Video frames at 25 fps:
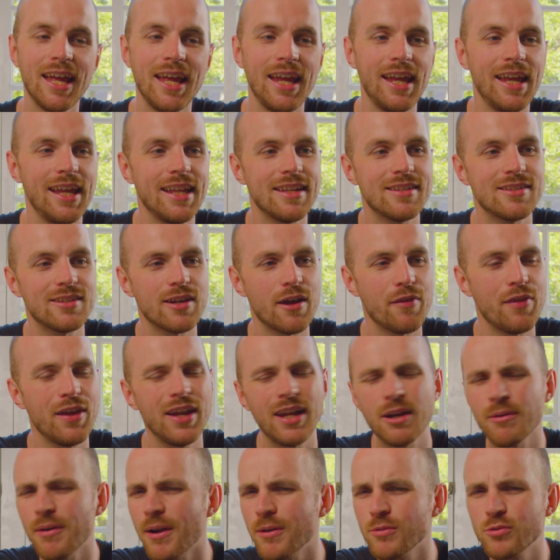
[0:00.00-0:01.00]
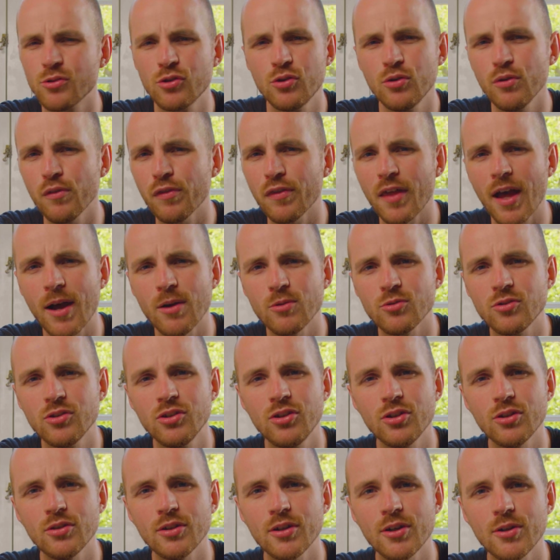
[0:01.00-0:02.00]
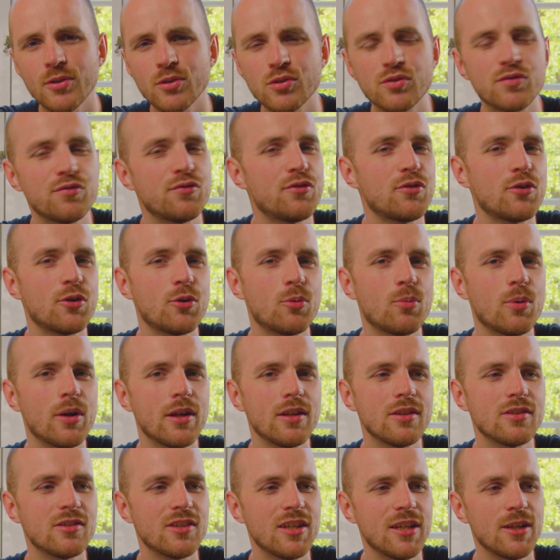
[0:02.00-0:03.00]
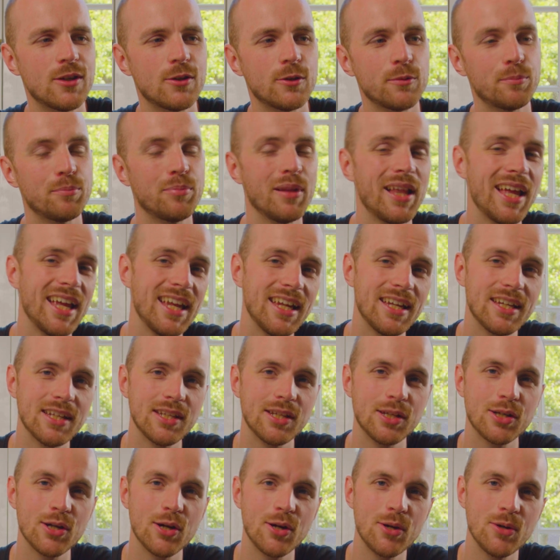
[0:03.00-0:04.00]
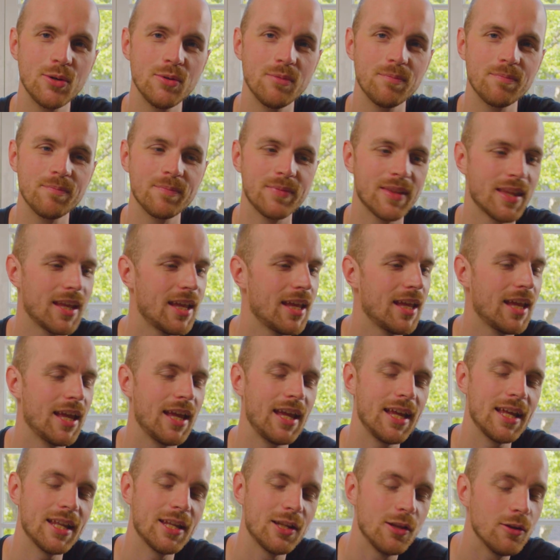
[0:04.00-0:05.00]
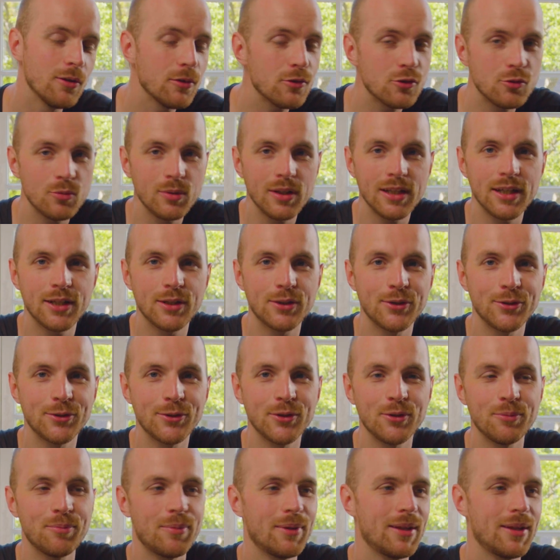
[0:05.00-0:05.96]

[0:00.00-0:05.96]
It's, I think, around 2,000 euros for one single blanket coat. It looks really cool,